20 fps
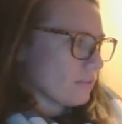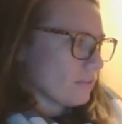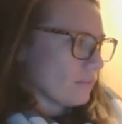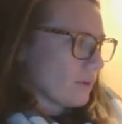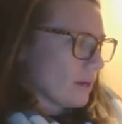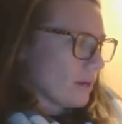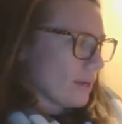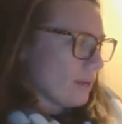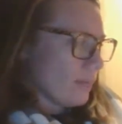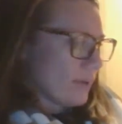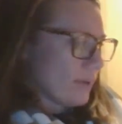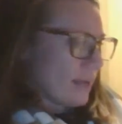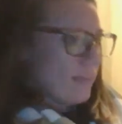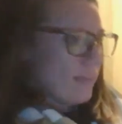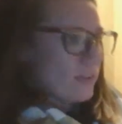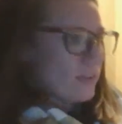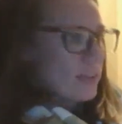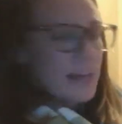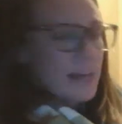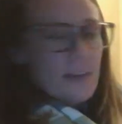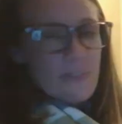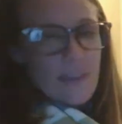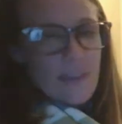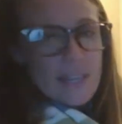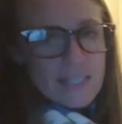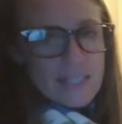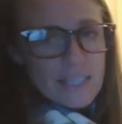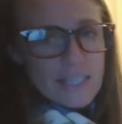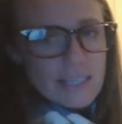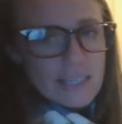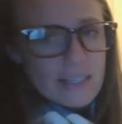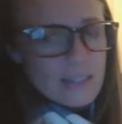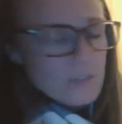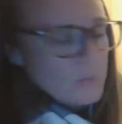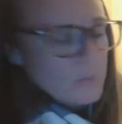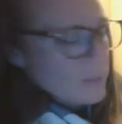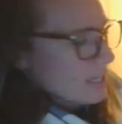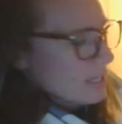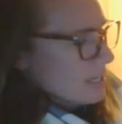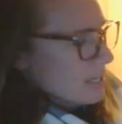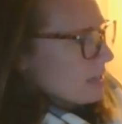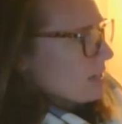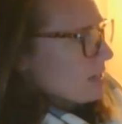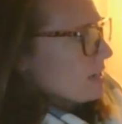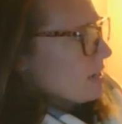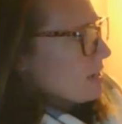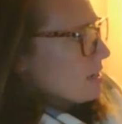right? We have a lot of S's. We did